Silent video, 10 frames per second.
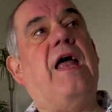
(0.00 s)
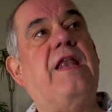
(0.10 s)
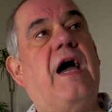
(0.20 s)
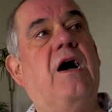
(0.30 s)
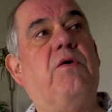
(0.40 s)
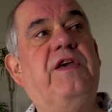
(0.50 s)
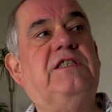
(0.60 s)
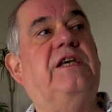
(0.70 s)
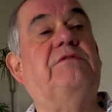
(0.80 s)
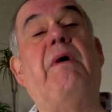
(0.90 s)
Now,
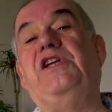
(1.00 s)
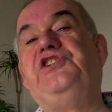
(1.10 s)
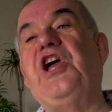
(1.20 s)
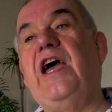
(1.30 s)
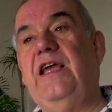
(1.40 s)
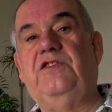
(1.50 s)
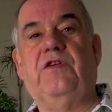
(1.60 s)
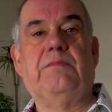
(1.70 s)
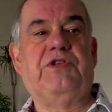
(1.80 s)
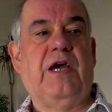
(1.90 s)
this list might change
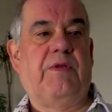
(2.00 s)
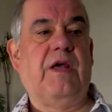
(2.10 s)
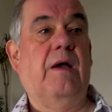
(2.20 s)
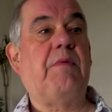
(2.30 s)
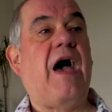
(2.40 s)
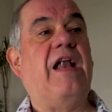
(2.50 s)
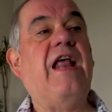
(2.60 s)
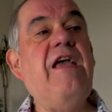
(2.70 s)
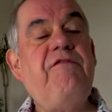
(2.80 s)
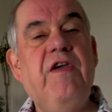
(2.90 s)
from time to time,
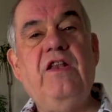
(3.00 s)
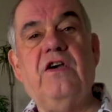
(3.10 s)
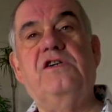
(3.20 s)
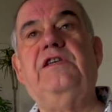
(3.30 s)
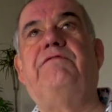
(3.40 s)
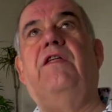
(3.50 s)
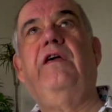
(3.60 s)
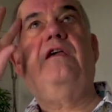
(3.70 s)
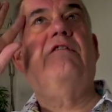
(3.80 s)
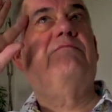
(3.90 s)
and if it does, if I
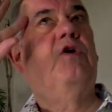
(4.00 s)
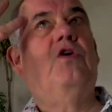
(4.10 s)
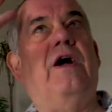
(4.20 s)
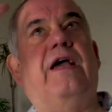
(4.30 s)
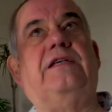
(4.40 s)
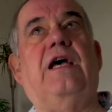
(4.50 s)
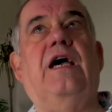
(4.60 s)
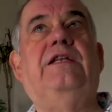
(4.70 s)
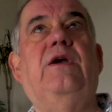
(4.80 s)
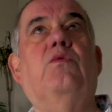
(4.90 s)
think of more
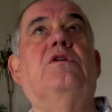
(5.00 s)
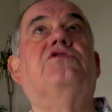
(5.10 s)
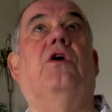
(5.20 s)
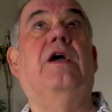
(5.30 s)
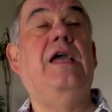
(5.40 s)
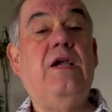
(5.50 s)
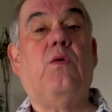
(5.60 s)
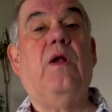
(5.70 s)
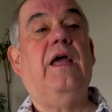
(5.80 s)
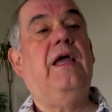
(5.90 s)
exciting ones or
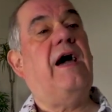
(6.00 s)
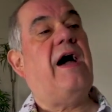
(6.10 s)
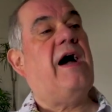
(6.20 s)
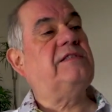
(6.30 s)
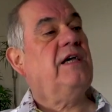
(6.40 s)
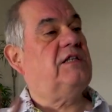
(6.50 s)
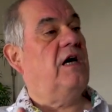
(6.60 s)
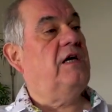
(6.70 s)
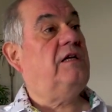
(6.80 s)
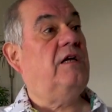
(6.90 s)
equally as
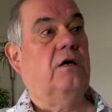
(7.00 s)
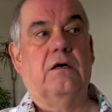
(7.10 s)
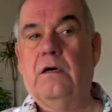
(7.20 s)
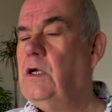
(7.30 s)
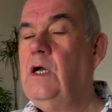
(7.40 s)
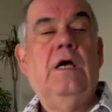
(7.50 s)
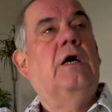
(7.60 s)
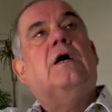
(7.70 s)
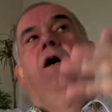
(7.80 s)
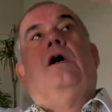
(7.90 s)
exciting or
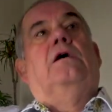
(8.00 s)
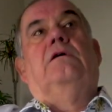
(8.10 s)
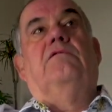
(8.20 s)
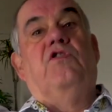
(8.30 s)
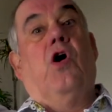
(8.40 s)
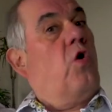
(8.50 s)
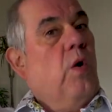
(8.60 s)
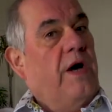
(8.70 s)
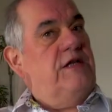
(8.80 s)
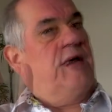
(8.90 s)
not
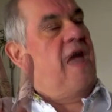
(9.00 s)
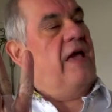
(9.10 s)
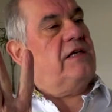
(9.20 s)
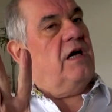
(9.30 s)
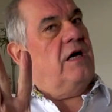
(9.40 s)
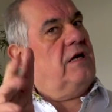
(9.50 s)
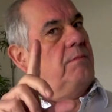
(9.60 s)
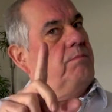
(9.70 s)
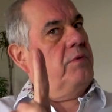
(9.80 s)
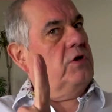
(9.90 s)
quite as
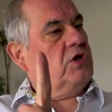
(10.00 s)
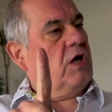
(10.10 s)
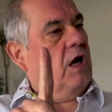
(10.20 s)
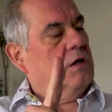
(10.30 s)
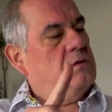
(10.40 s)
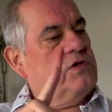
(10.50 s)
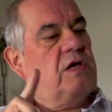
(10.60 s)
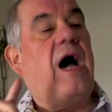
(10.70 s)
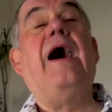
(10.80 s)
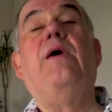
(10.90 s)
exciting but
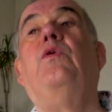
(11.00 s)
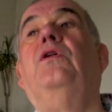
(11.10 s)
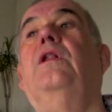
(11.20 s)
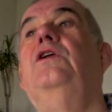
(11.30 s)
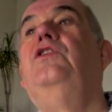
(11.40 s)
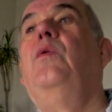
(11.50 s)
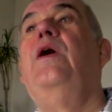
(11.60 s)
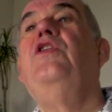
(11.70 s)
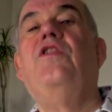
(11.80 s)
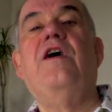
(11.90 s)
close, I will do
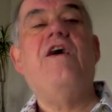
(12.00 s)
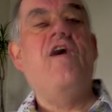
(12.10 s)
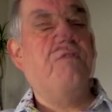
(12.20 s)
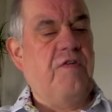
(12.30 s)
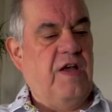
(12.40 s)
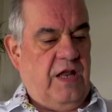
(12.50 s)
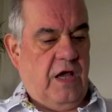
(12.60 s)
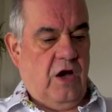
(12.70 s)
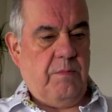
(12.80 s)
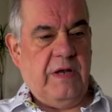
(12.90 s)
another video.